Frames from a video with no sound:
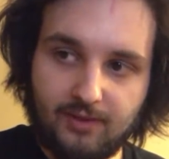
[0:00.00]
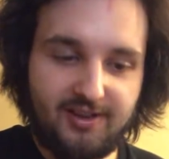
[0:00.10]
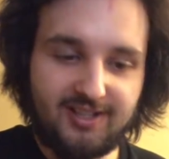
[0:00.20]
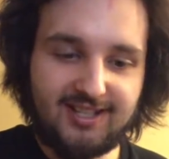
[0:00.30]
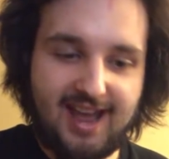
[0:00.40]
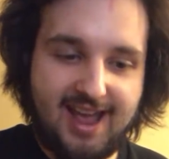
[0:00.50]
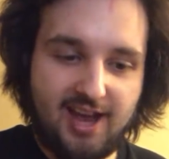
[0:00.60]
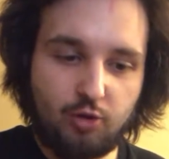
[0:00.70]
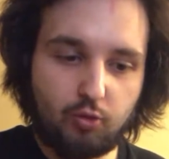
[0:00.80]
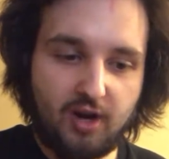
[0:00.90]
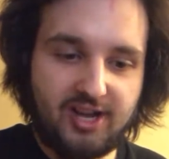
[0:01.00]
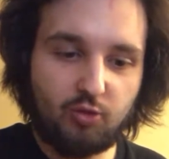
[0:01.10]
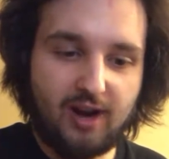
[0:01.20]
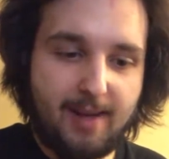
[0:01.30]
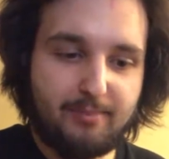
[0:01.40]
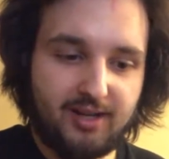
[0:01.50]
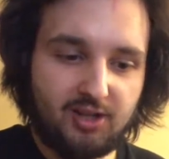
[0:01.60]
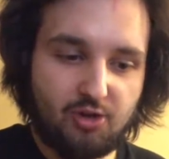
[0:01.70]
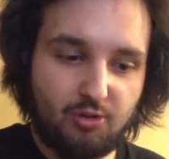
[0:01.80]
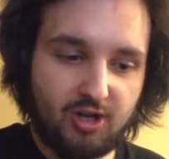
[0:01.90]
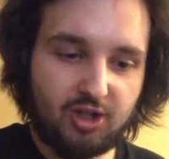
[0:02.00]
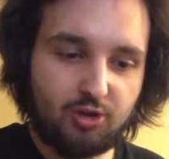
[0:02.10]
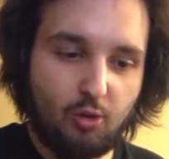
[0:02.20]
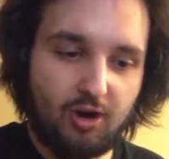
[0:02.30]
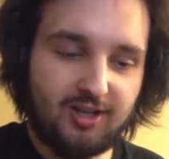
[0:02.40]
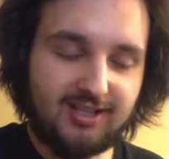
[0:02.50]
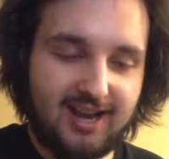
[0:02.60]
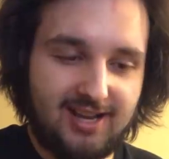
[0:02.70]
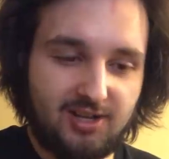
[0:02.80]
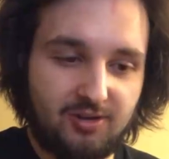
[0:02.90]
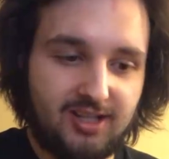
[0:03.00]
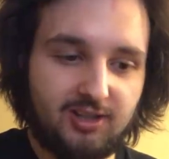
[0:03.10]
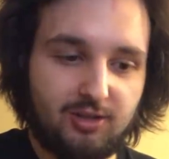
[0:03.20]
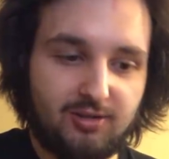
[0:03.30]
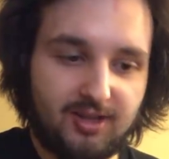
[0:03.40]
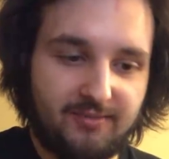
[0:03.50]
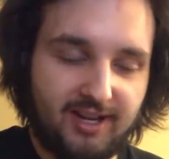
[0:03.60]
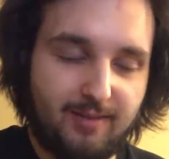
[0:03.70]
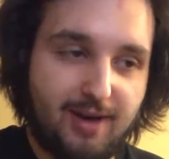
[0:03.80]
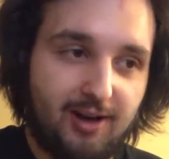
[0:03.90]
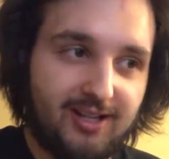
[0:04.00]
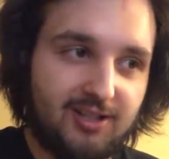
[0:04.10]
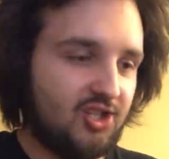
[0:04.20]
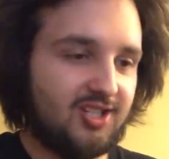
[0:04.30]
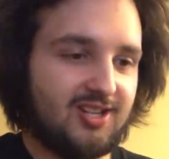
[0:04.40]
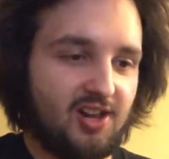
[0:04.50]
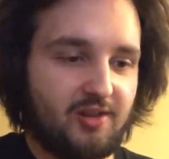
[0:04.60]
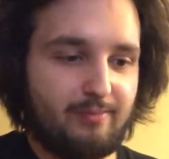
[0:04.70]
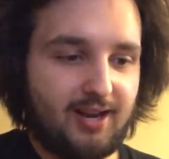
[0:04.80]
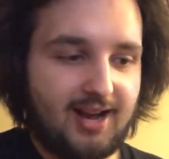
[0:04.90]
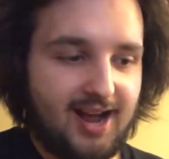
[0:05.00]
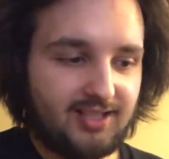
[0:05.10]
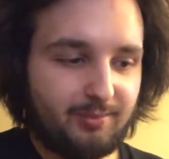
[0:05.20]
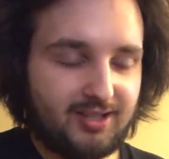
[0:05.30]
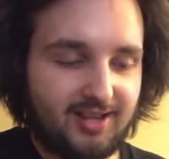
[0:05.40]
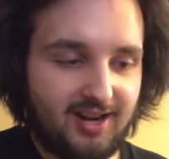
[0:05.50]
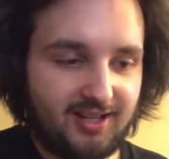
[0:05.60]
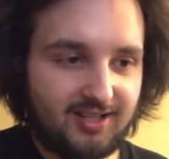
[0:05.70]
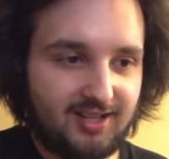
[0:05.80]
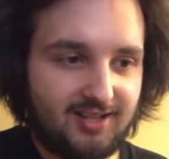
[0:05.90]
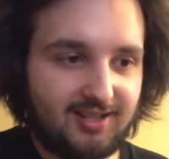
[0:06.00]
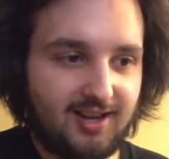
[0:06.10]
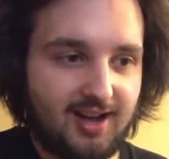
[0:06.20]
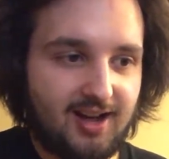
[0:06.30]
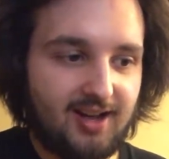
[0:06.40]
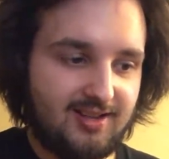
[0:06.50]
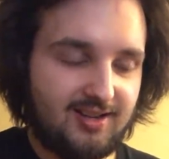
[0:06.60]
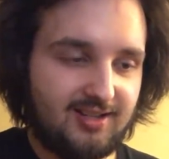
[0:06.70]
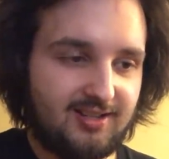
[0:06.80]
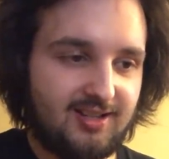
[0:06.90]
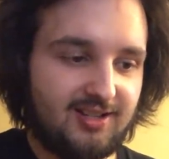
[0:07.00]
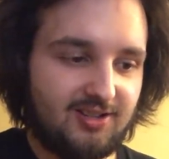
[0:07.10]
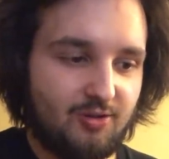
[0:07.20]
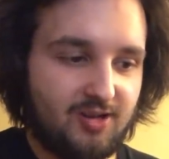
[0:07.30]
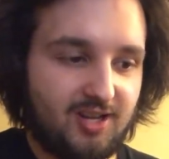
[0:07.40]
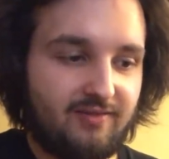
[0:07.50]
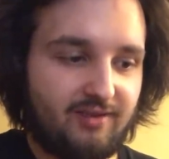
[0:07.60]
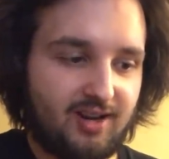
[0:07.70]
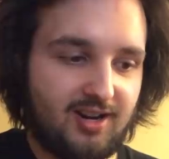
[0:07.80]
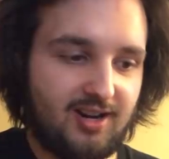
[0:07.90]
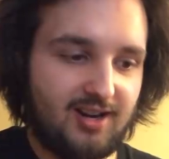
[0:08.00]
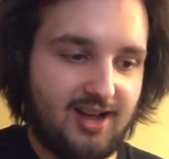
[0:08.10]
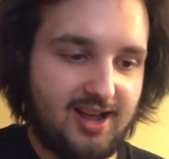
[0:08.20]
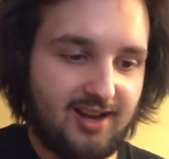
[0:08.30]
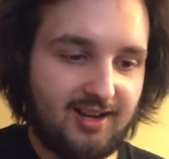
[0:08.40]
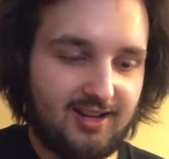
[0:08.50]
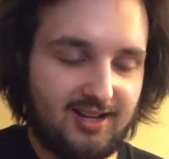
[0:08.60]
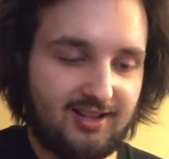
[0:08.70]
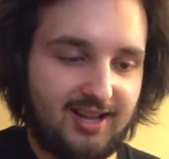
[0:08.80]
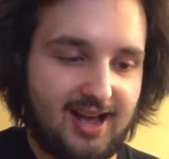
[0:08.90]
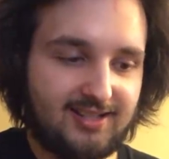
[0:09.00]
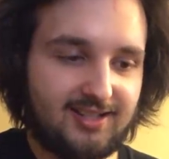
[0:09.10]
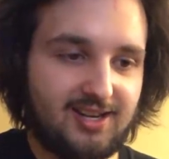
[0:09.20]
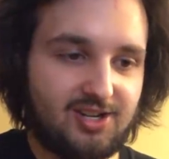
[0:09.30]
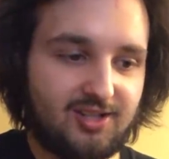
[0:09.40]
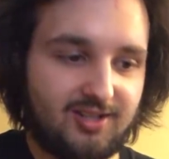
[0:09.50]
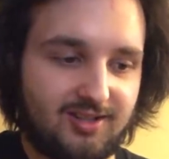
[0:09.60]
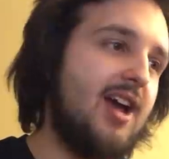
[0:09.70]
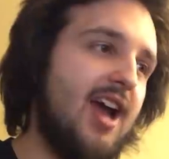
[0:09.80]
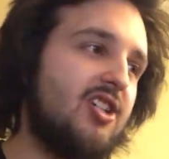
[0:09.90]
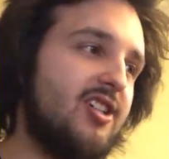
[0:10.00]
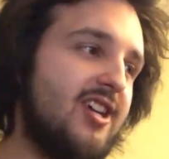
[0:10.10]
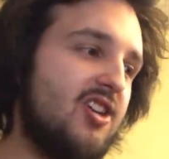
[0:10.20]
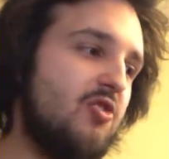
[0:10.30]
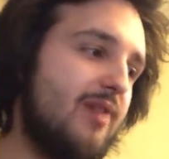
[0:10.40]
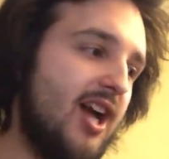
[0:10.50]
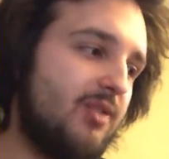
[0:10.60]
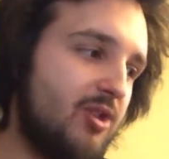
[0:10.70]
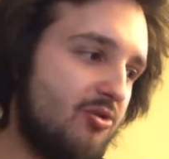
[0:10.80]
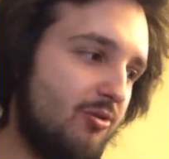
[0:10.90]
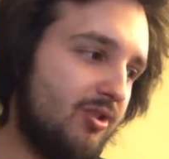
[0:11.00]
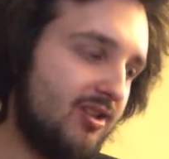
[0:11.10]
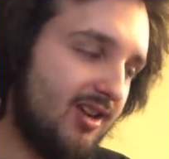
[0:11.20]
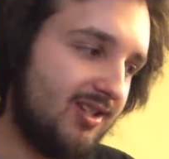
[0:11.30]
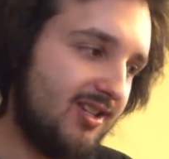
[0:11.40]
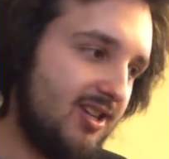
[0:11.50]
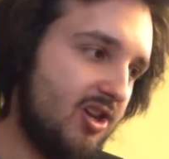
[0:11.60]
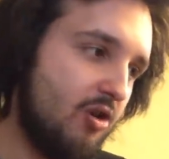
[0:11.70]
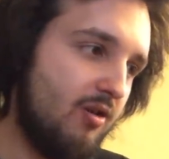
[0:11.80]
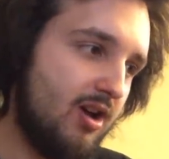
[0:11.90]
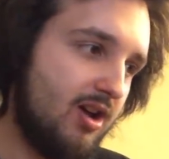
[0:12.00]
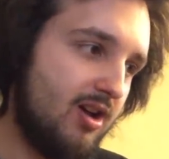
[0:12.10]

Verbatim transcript: There's egg running rampant through your stores and you need to do something about it. Just tell the big guys upstairs that uh, there's no need for egg at gas stations. Actually, can you patch me through to the CEO?